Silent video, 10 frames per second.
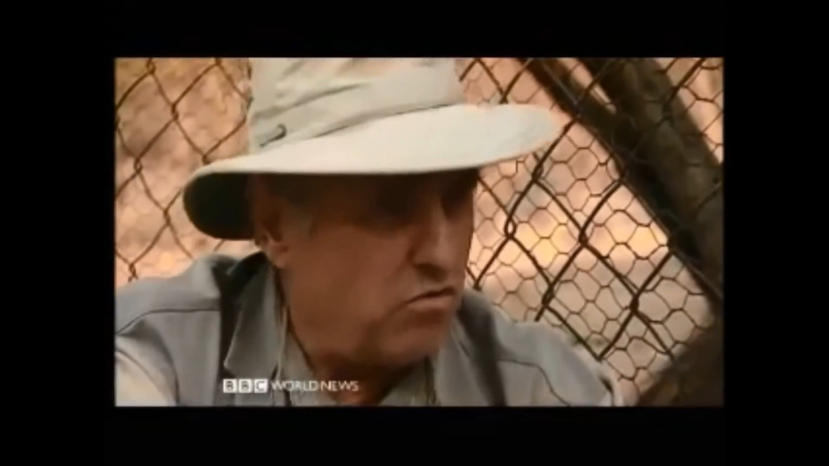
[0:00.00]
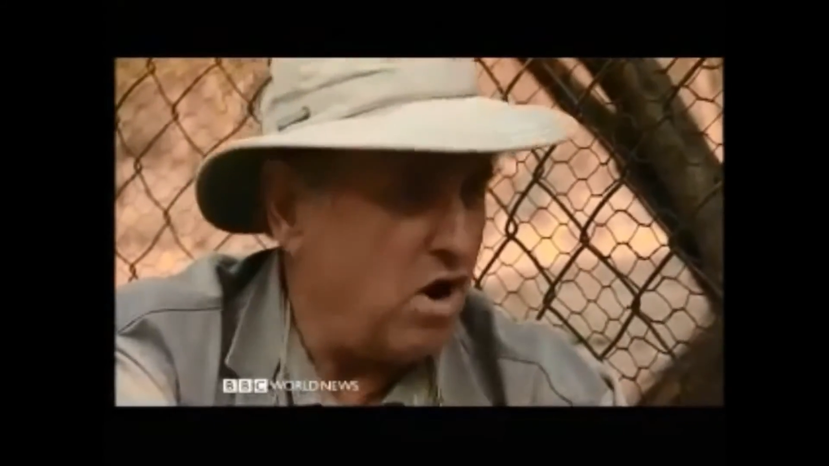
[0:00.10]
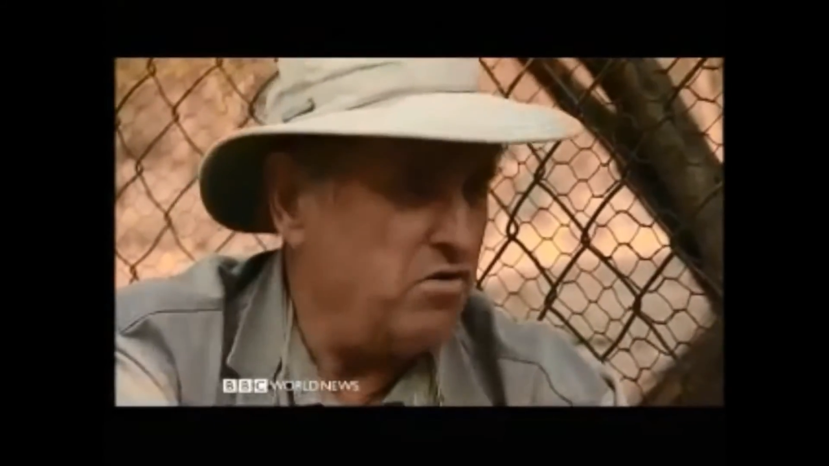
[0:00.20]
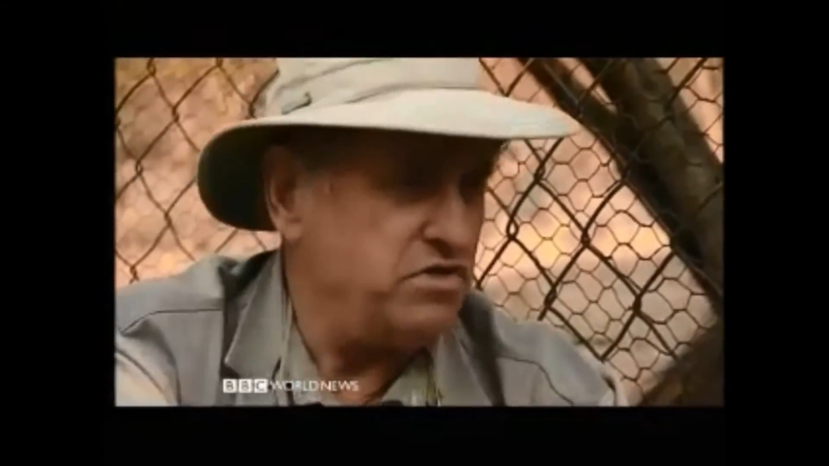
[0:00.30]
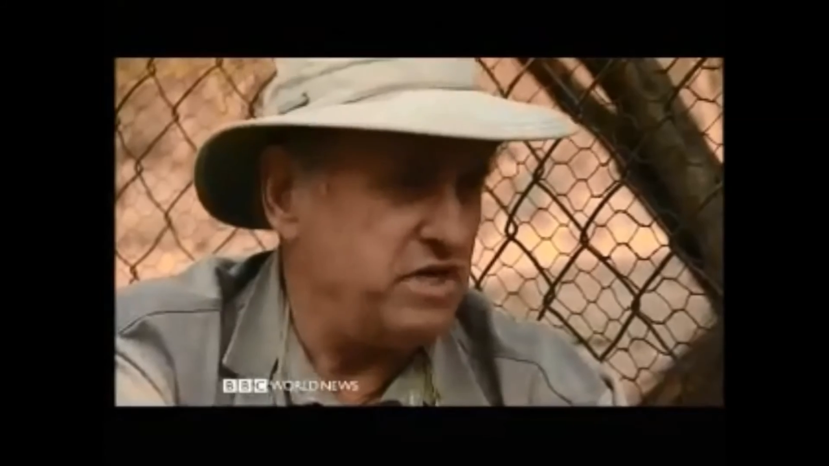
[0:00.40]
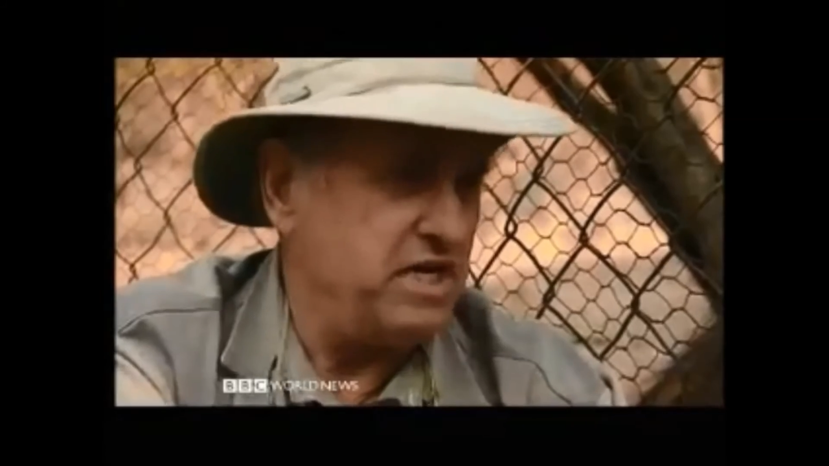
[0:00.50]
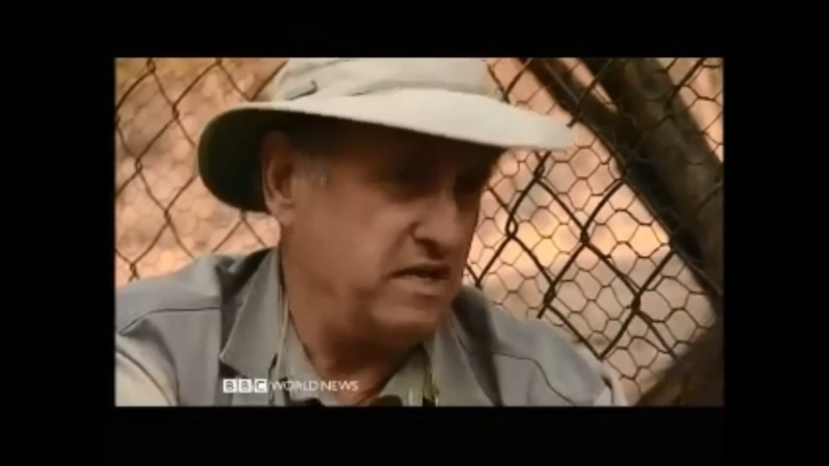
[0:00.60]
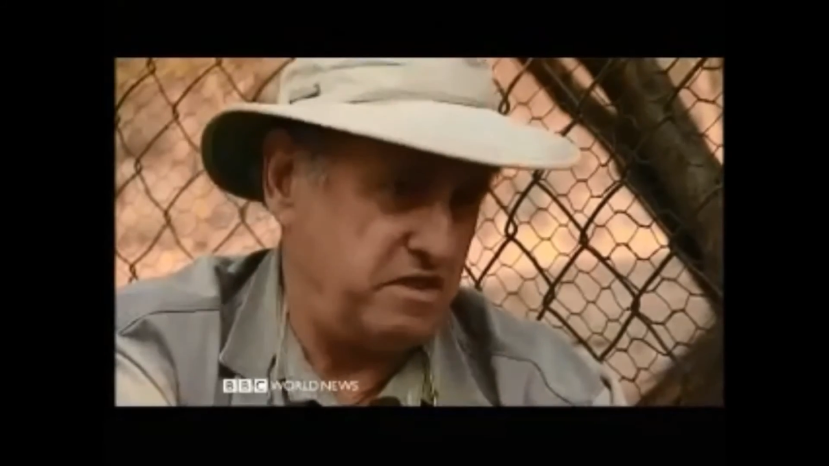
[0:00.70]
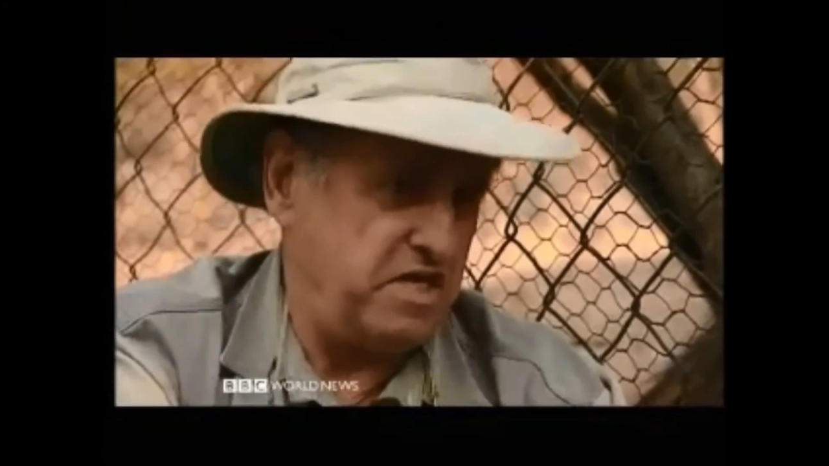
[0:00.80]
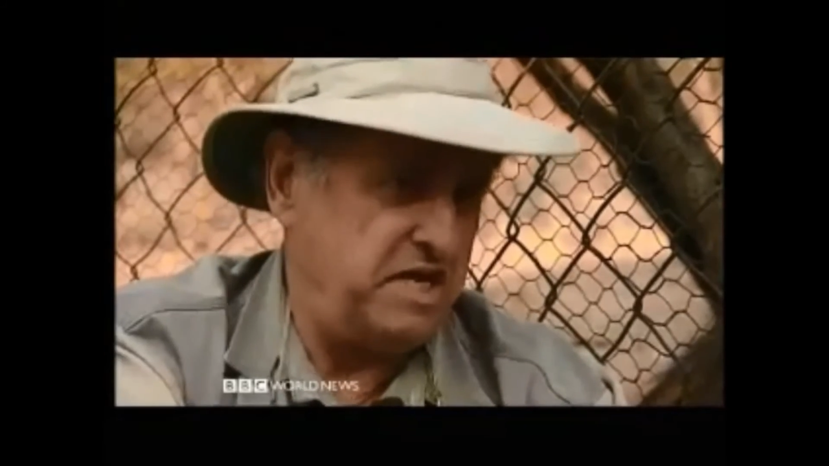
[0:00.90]
Roan sitting
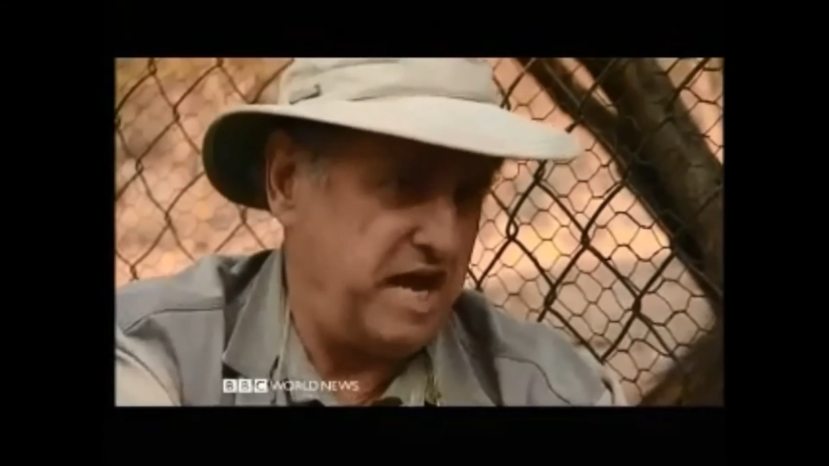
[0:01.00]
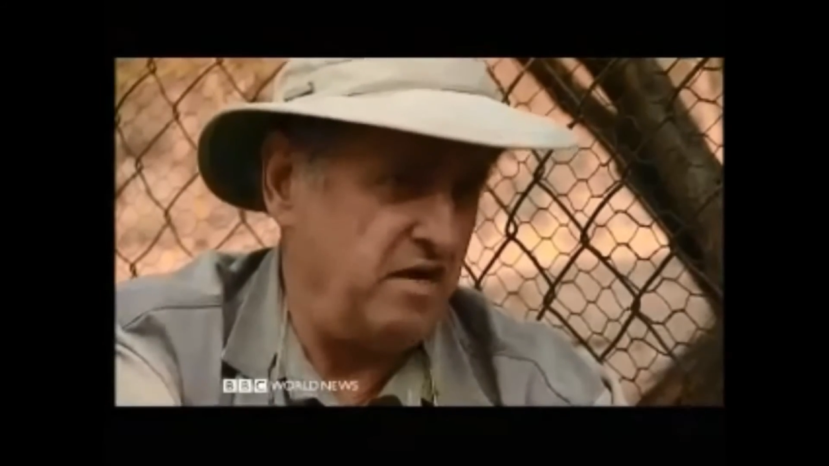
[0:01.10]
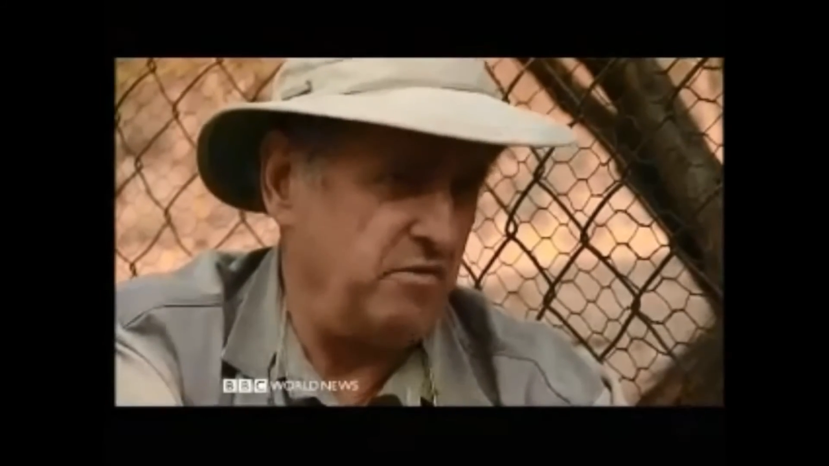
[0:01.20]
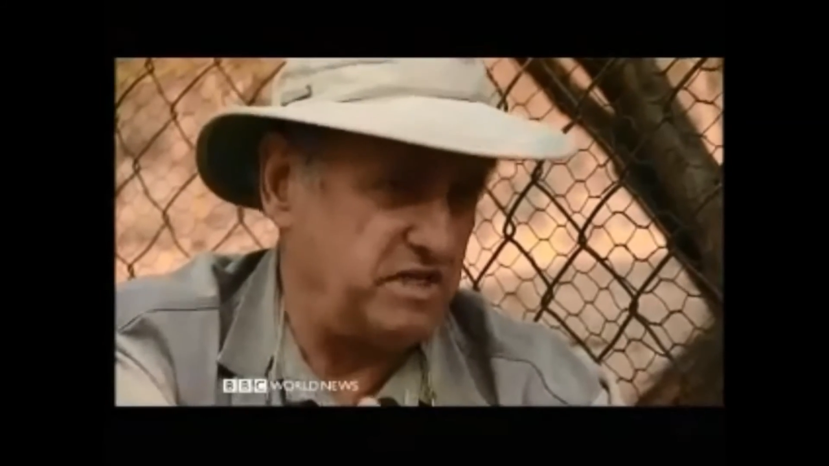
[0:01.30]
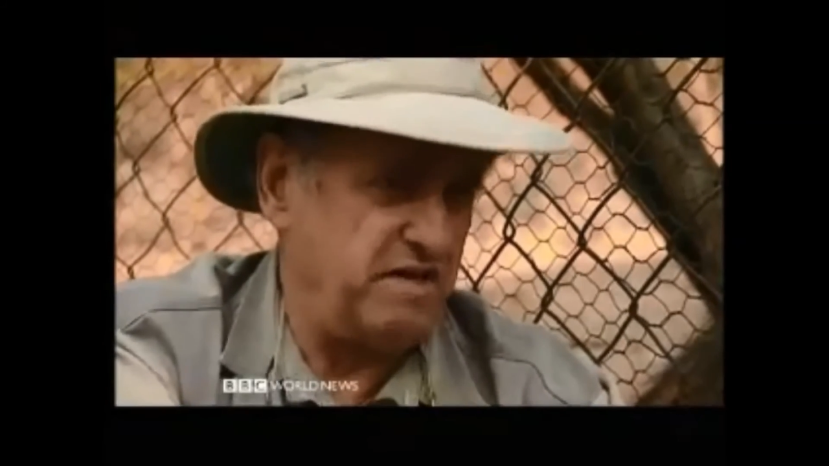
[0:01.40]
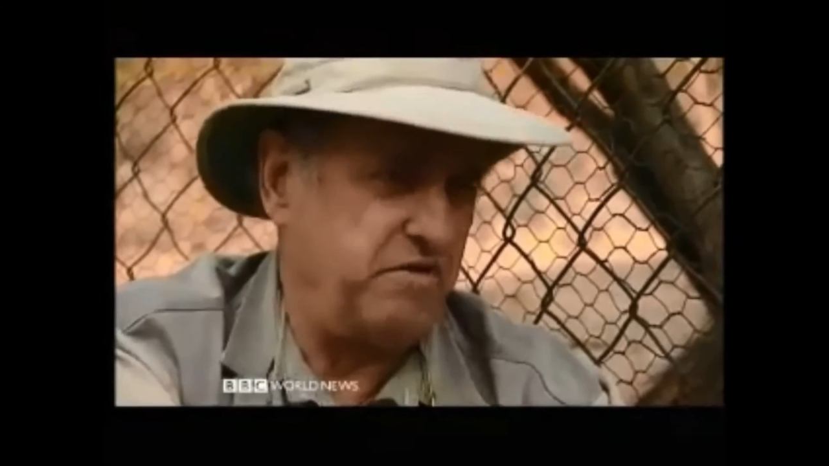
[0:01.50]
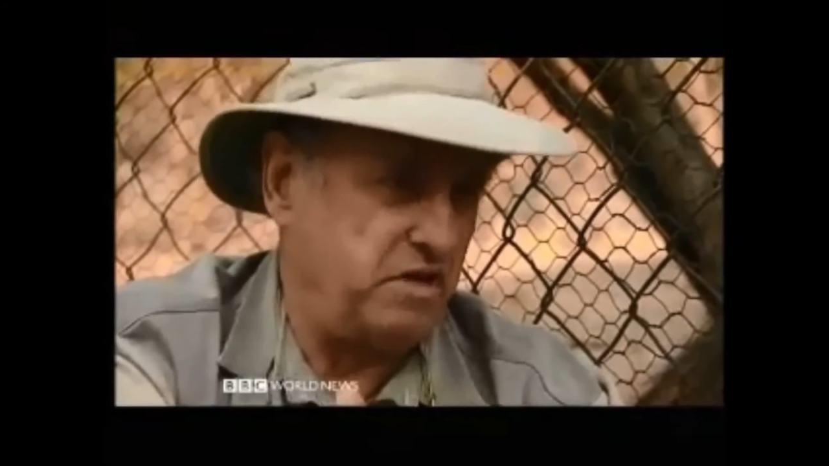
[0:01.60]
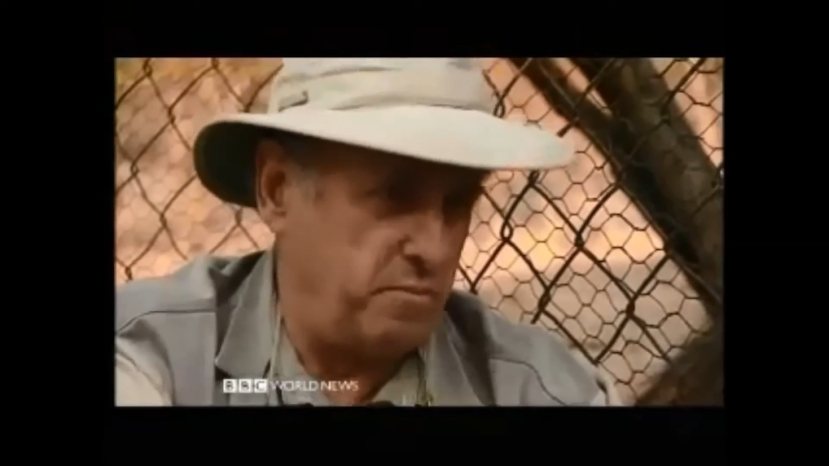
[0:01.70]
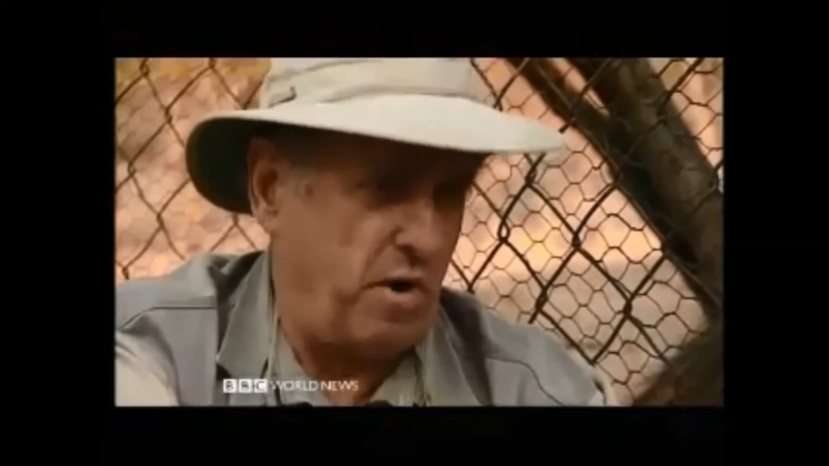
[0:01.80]
at 30 animals left in the